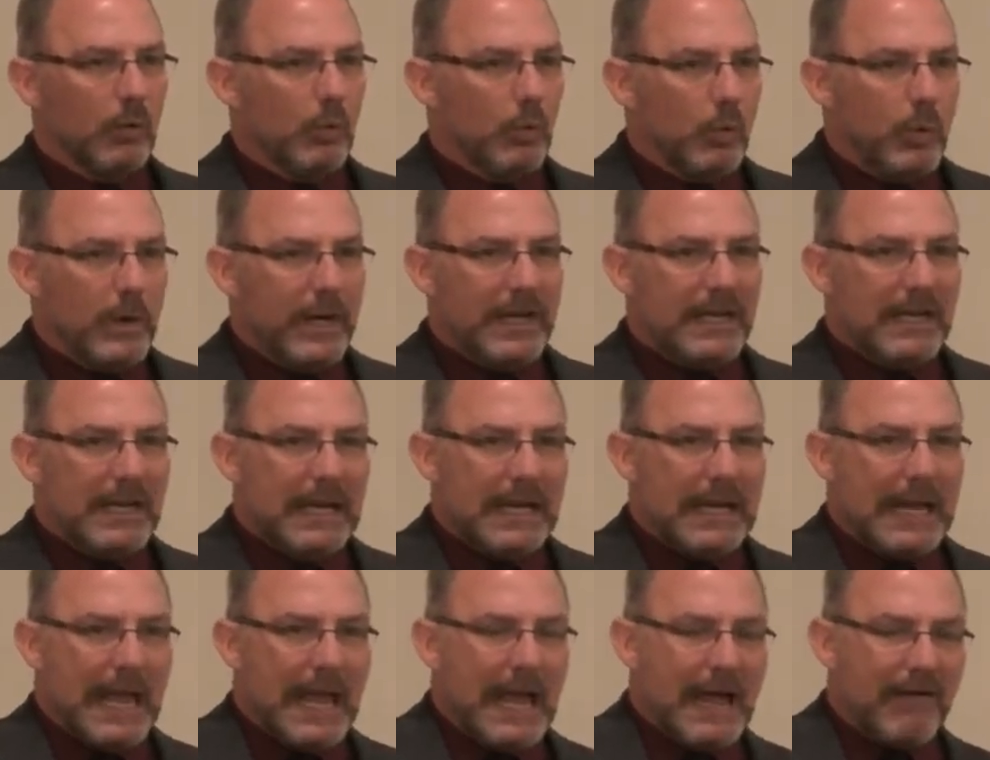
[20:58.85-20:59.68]
We
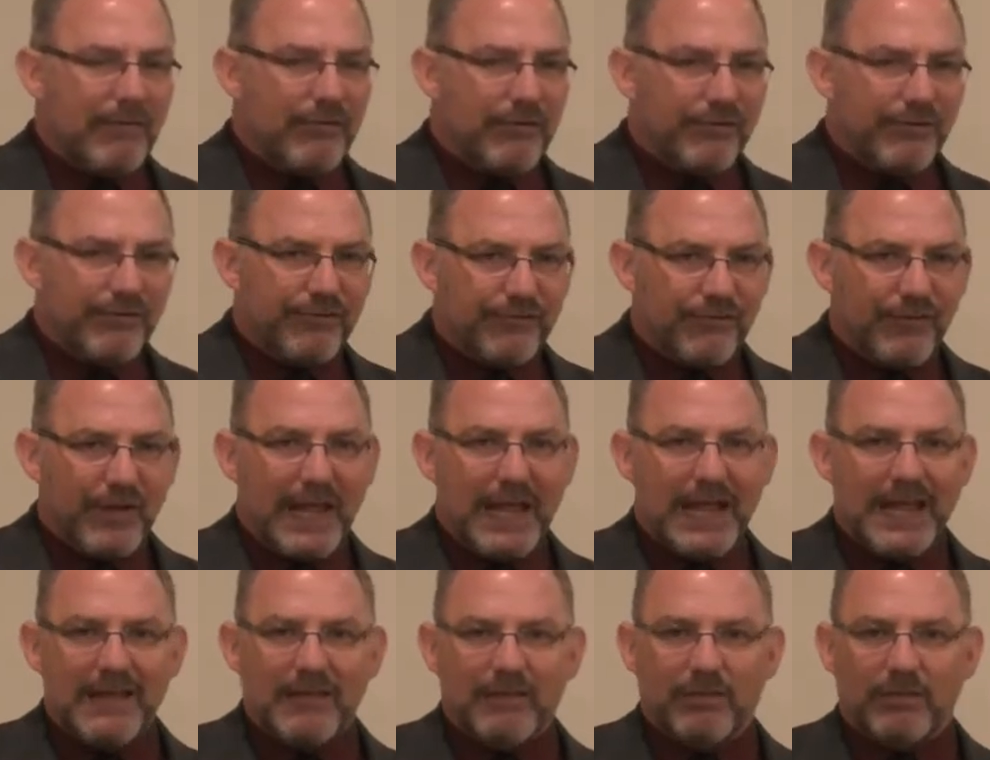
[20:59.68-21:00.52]
need to have the
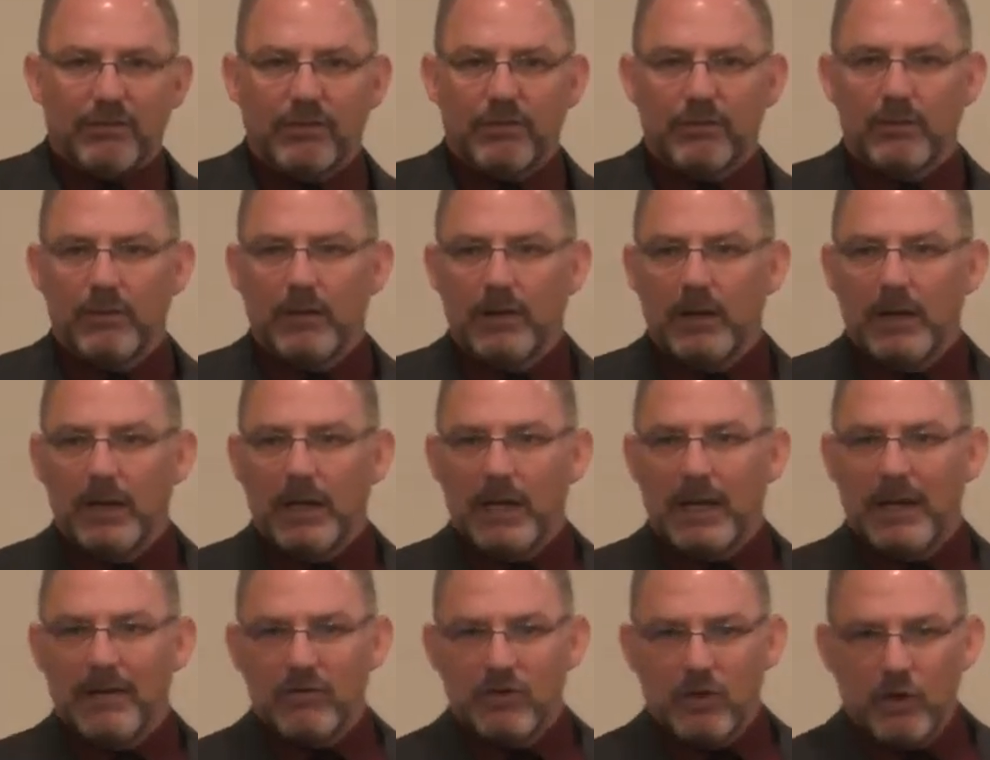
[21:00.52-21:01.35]
faith
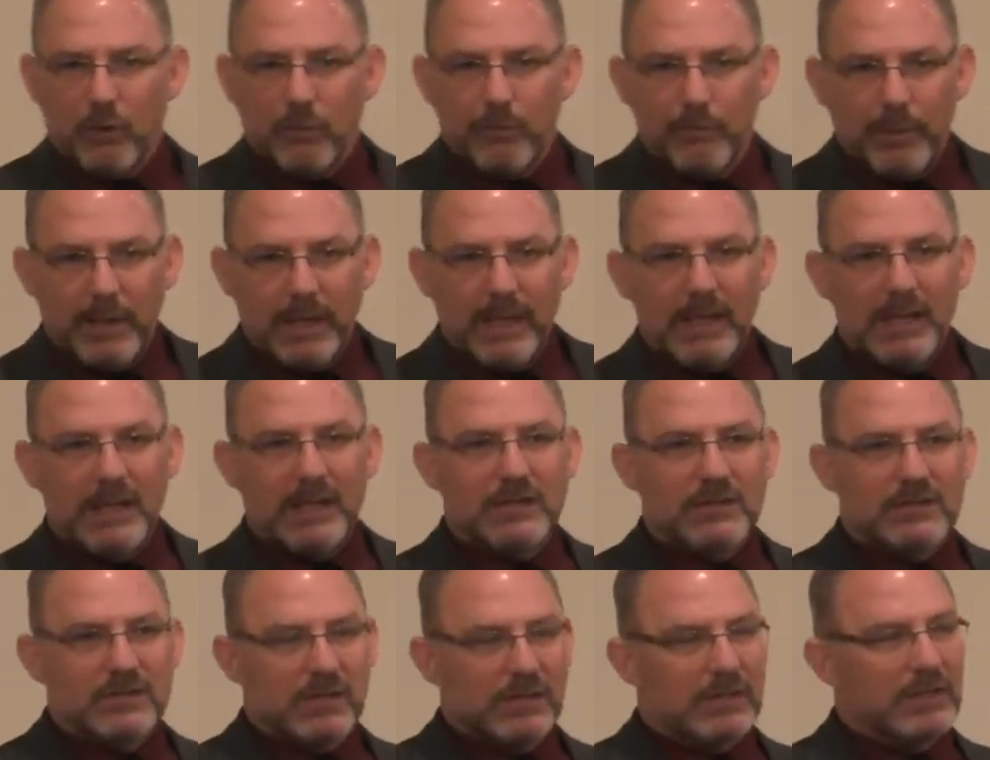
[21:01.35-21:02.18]
and the
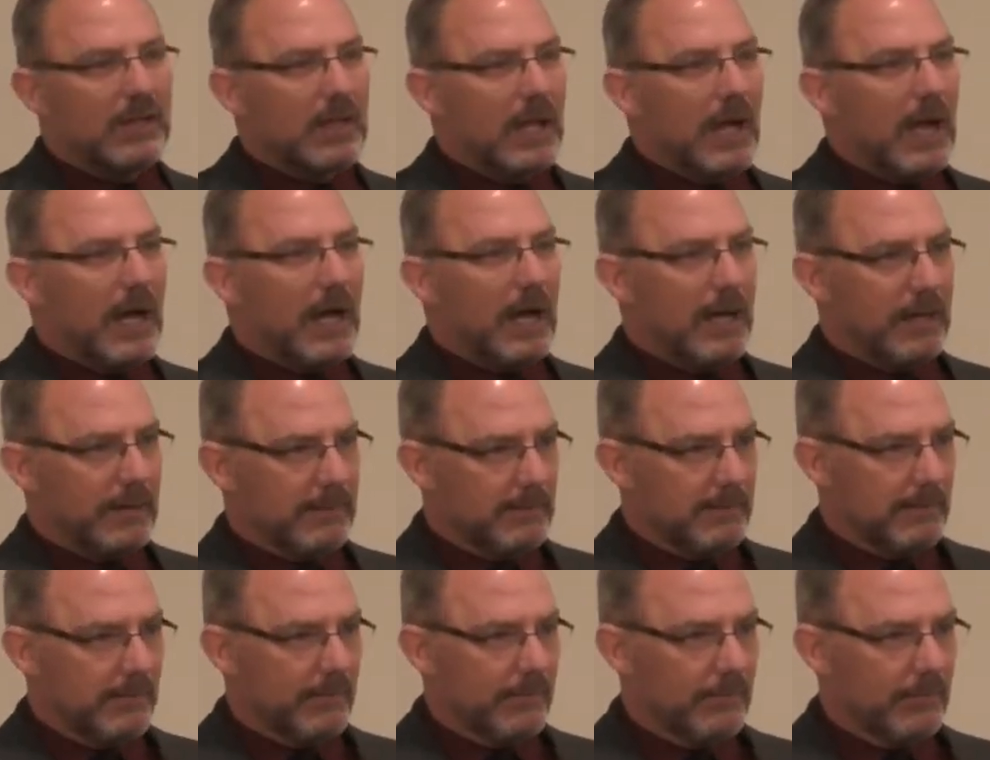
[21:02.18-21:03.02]
obedience in God
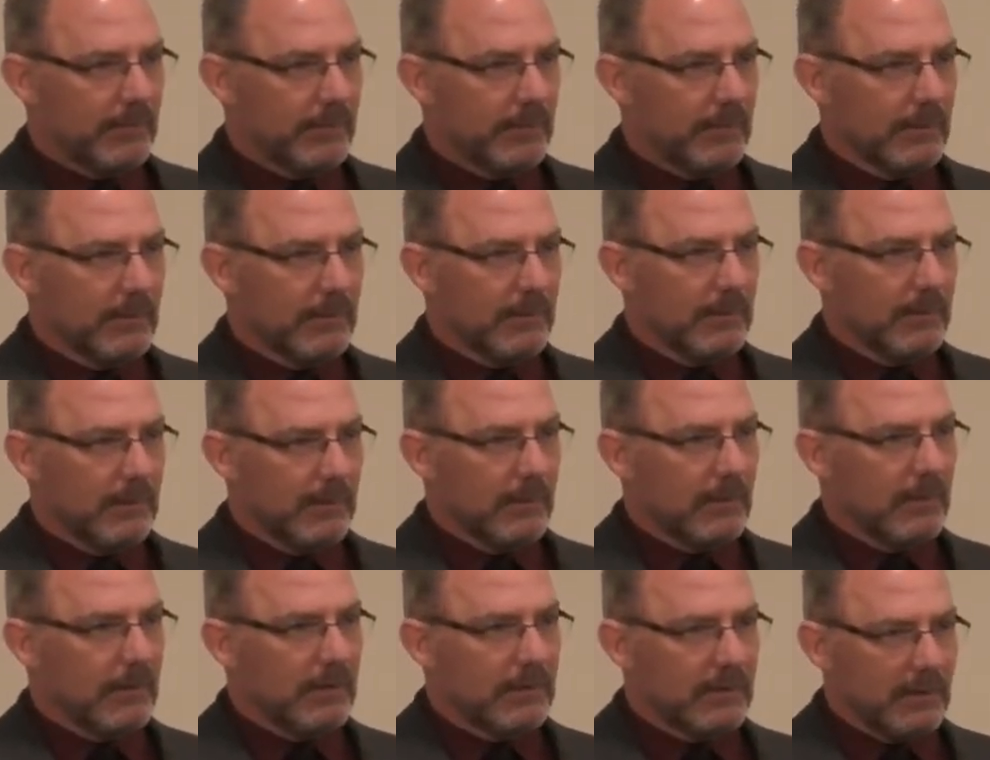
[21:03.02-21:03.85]

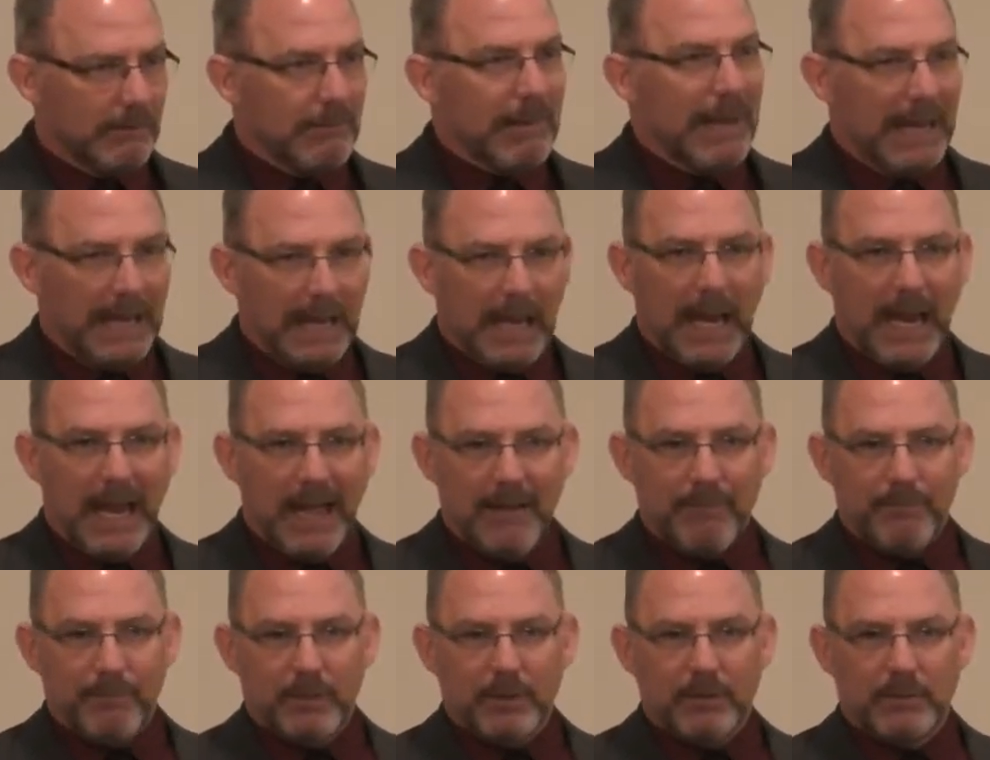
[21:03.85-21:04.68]
to make it
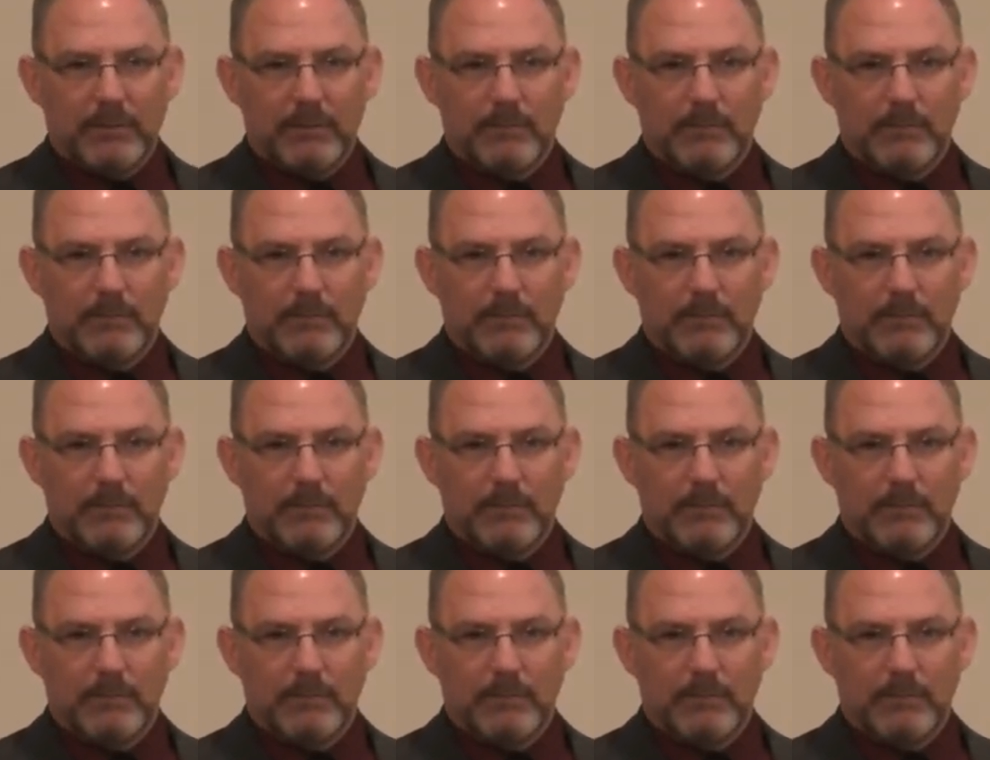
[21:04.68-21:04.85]
happen.